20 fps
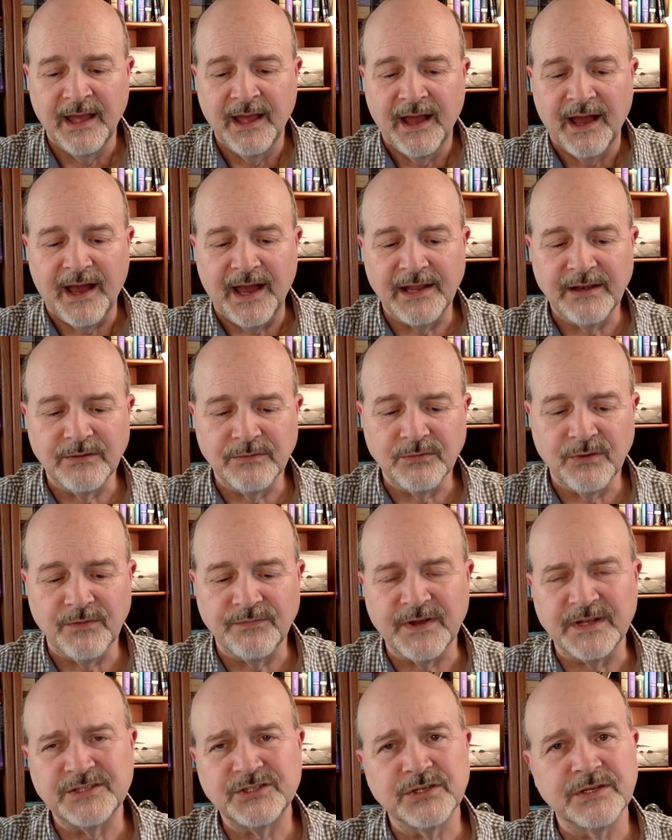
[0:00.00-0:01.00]
I don't know
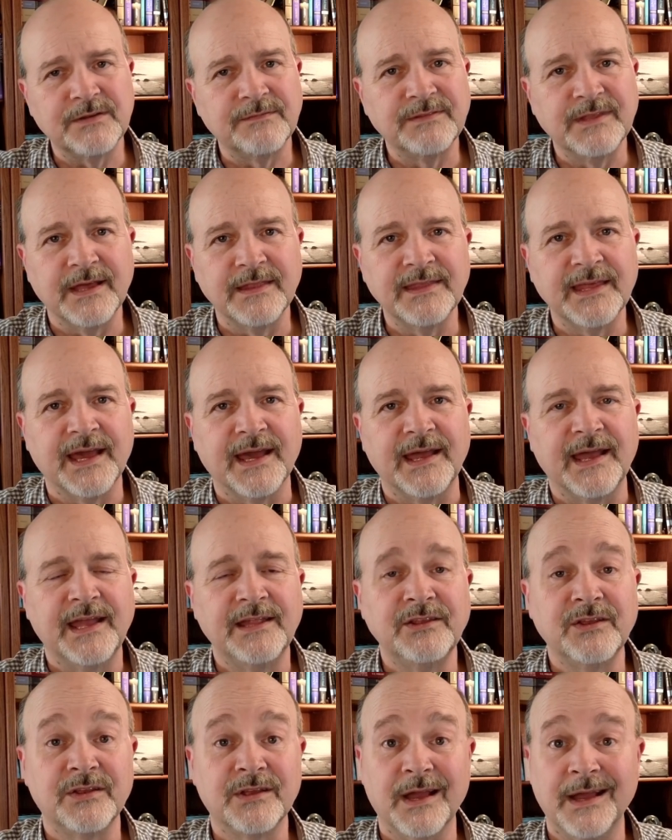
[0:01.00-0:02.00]
if I should have done that,
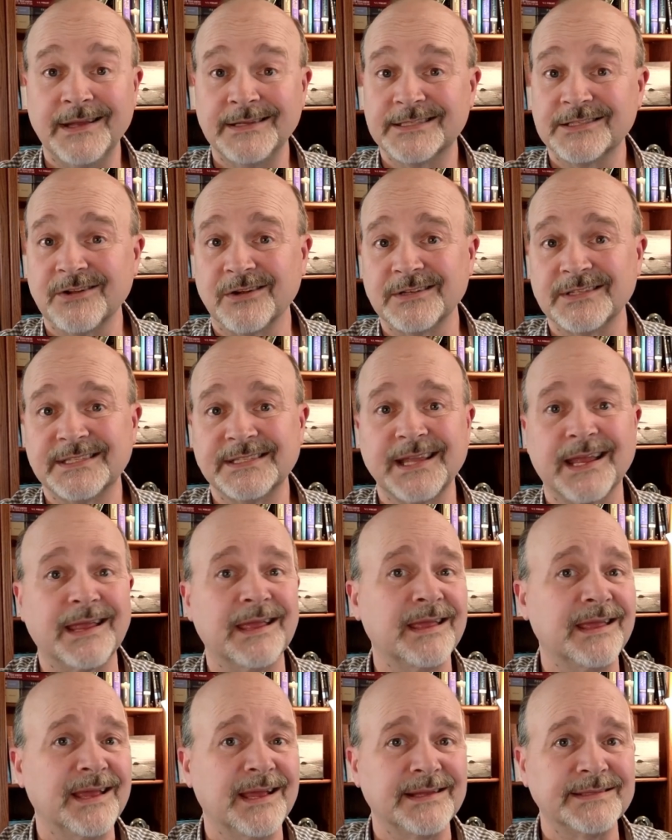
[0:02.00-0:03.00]
and you kind of start
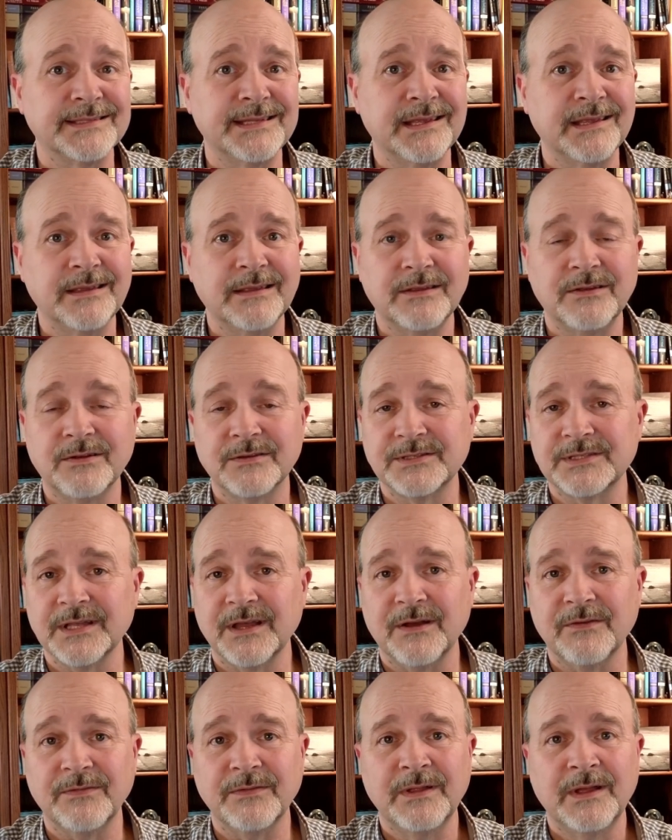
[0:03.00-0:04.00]
second guessing
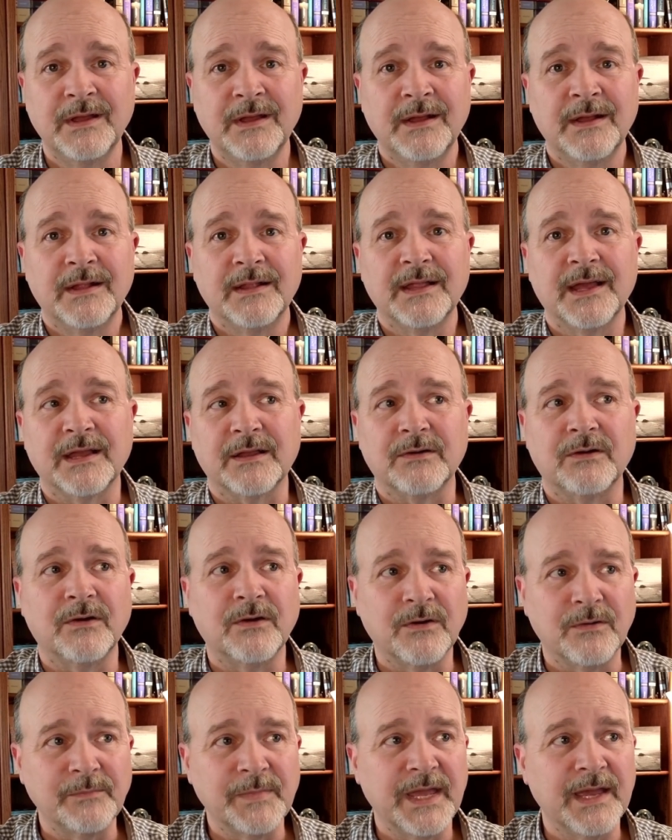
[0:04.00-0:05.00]
yourself, like,
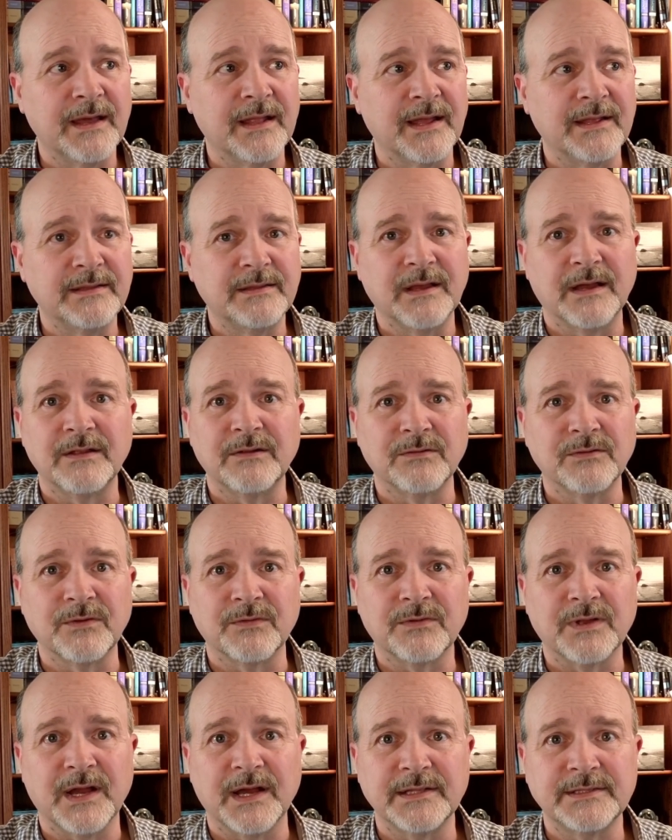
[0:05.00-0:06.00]
oh man, I don't know
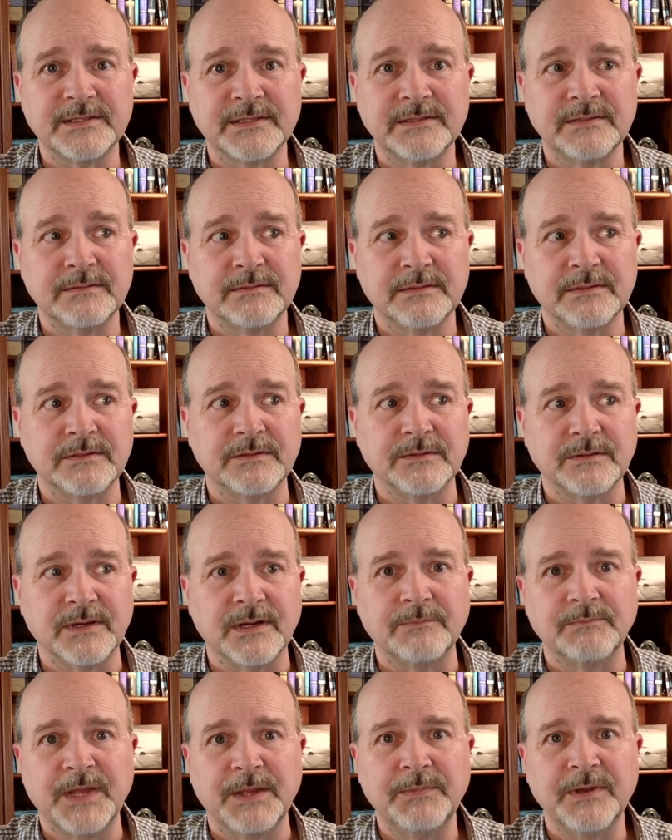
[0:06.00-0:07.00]
if God's,
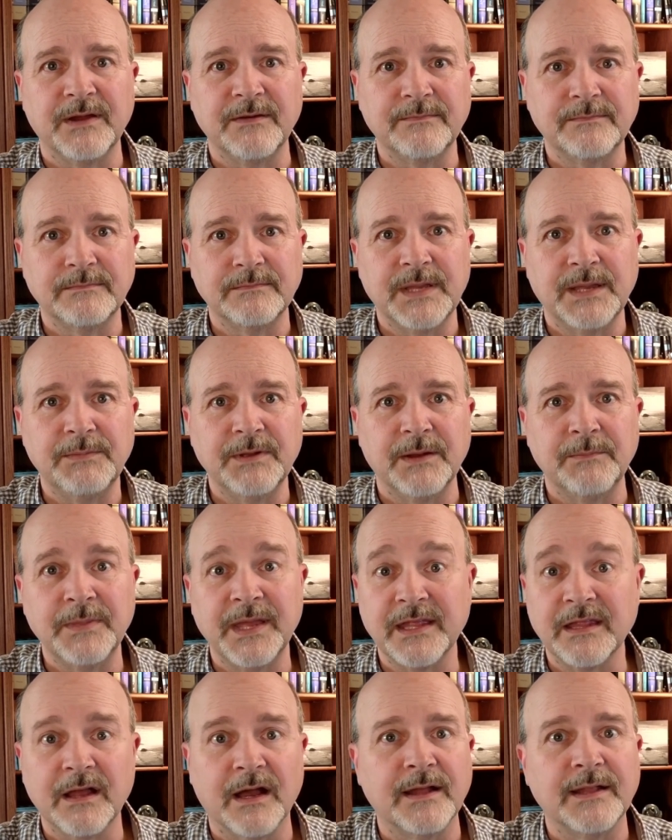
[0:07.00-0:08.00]
maybe I
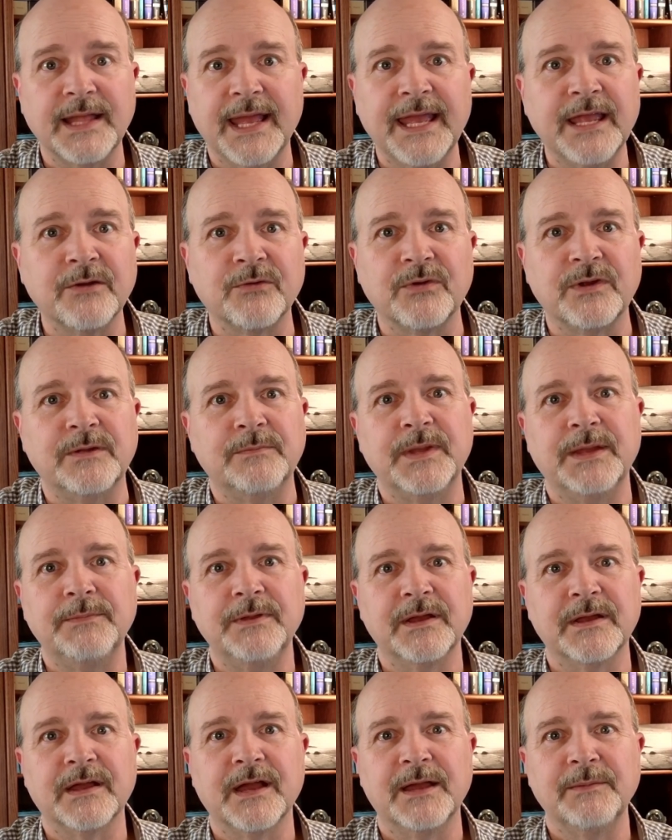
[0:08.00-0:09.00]
made God angry,
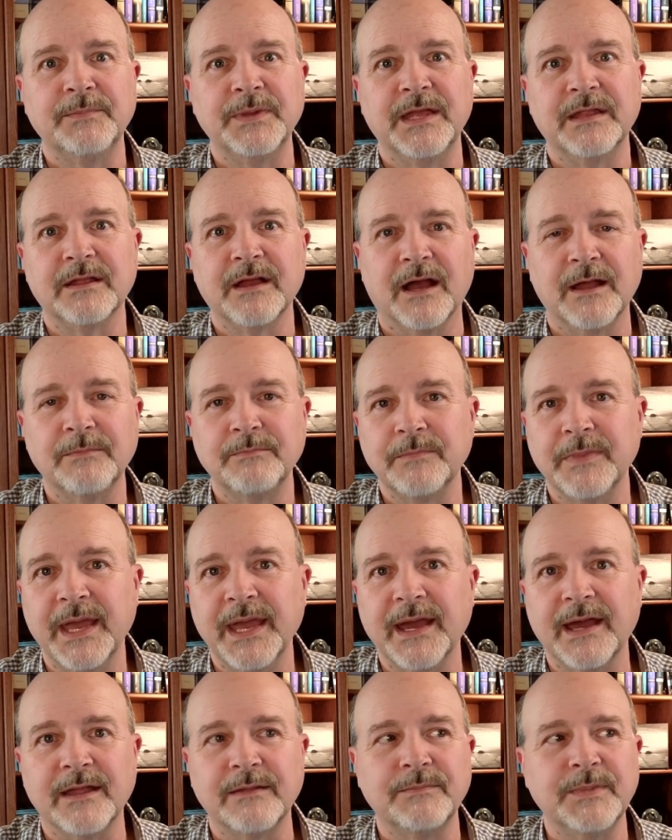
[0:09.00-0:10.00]
maybe I got made God
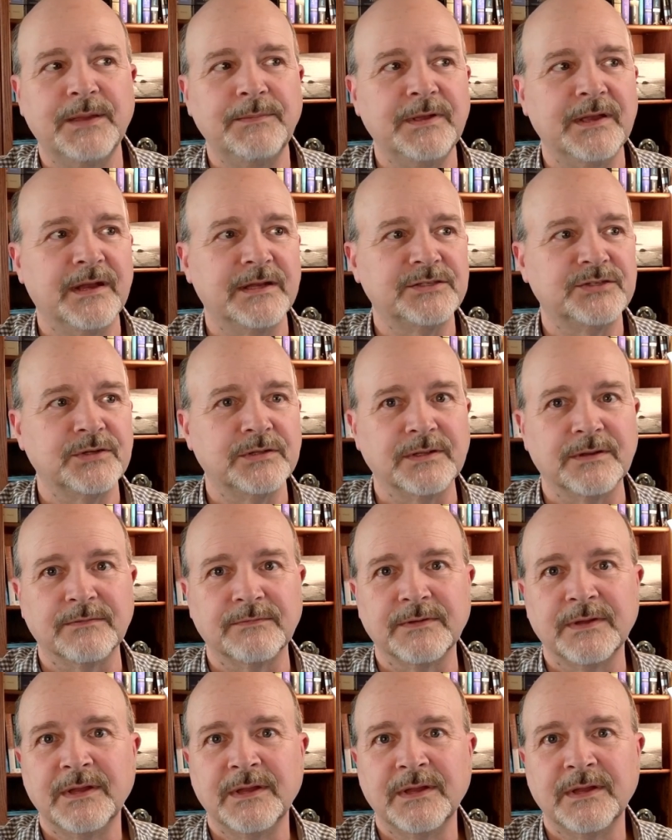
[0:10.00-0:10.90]
mad, maybe I shouldn't have